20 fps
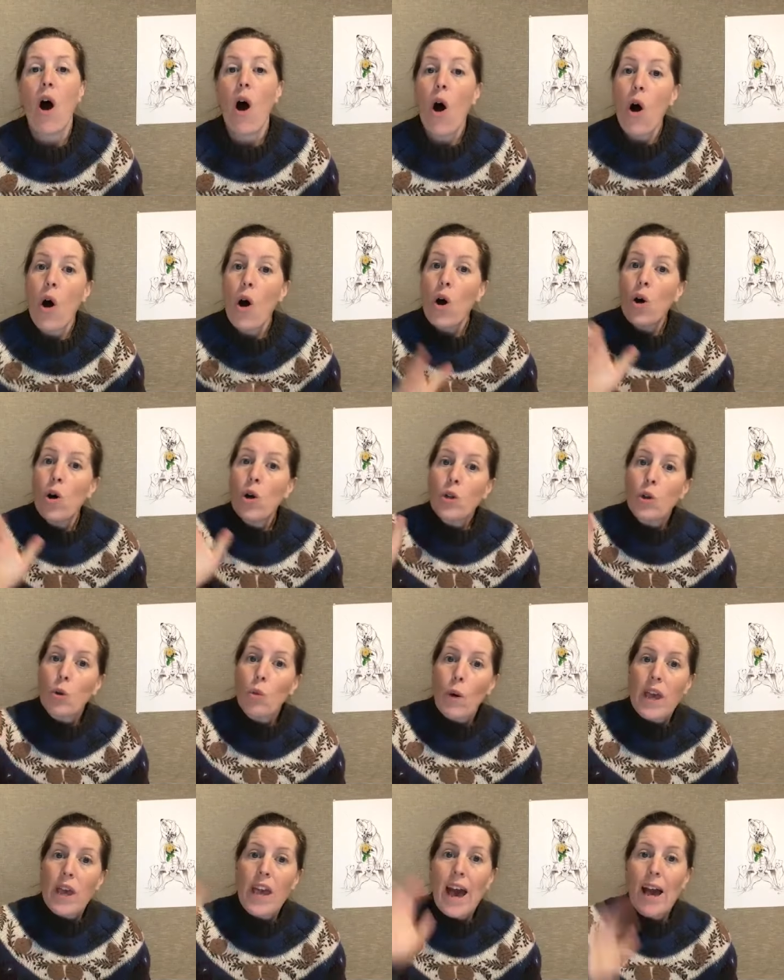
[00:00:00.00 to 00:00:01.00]
all the
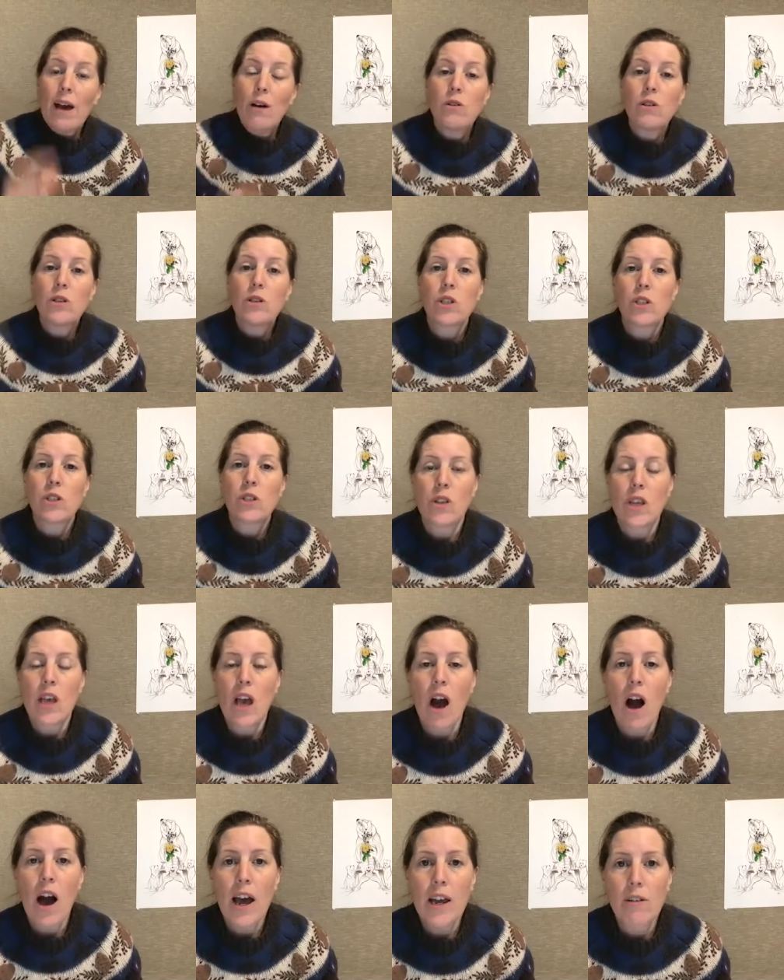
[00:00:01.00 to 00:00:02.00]
way out to the
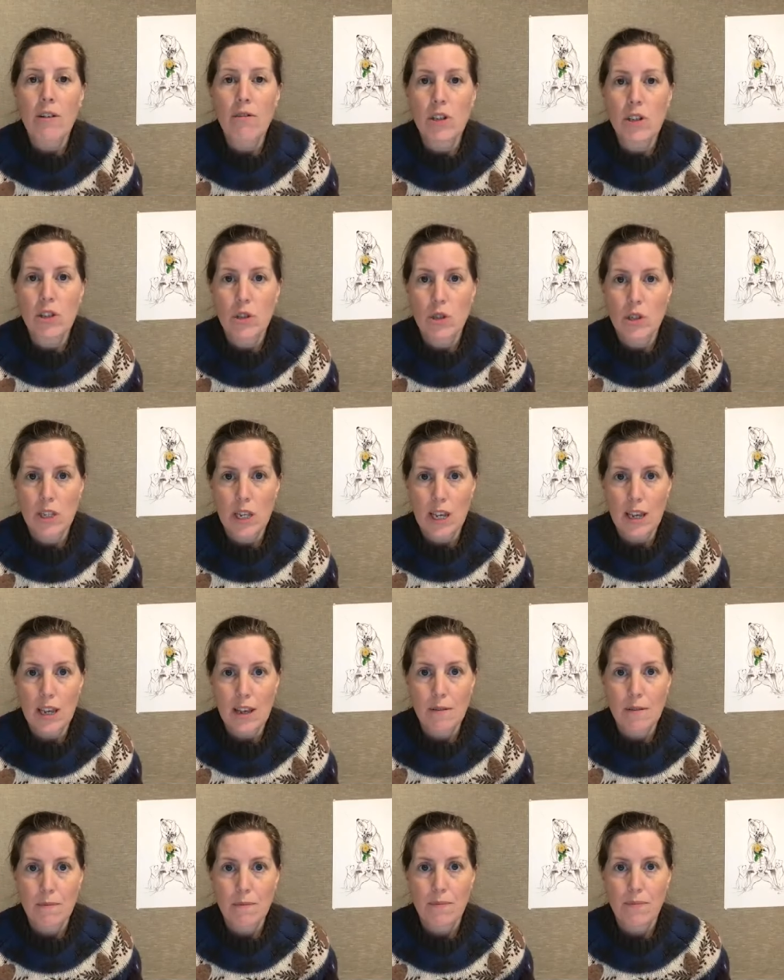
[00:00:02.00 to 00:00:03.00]
Irish
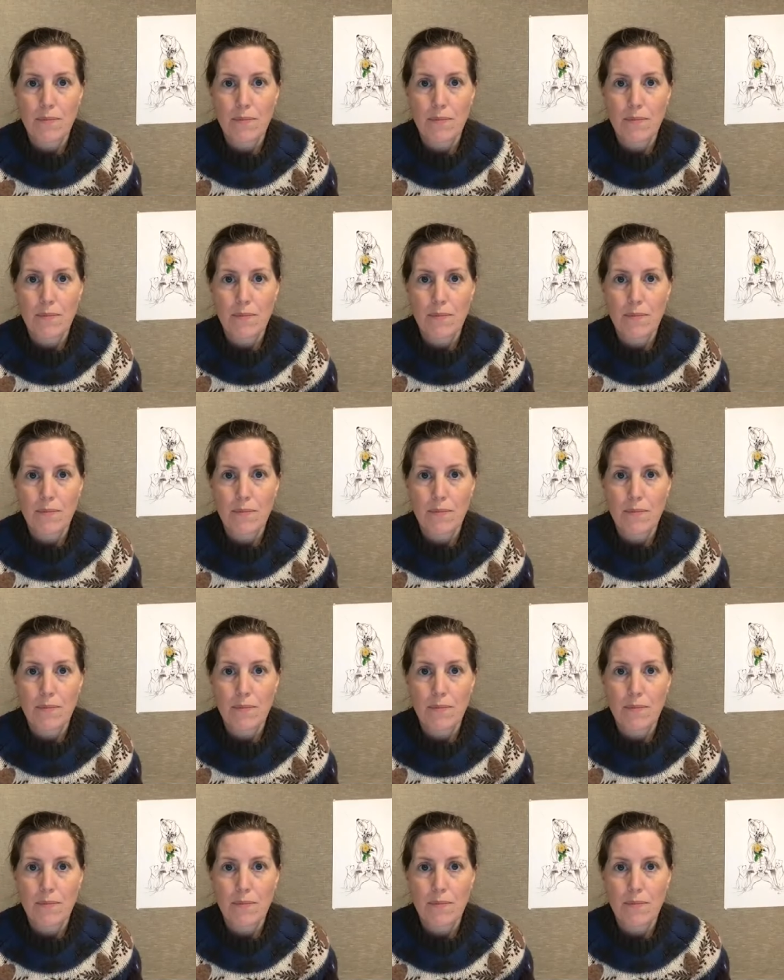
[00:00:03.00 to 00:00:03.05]
Sea.